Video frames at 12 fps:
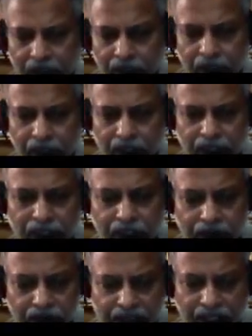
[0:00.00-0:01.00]
a
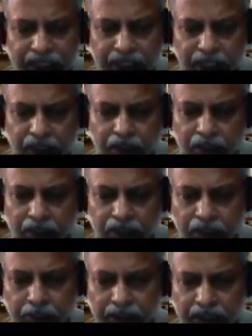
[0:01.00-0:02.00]
reading with high
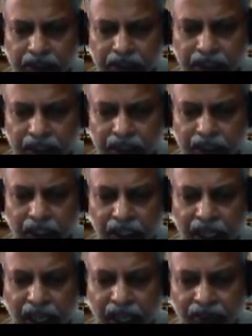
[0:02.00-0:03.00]
accuracy, means that
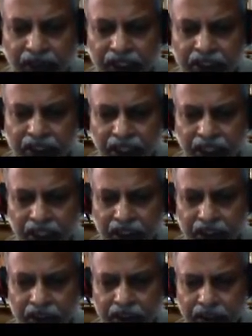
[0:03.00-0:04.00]
average
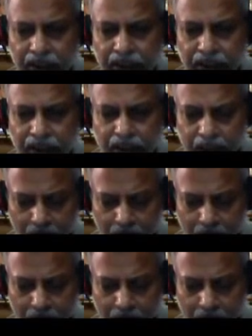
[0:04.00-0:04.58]
error is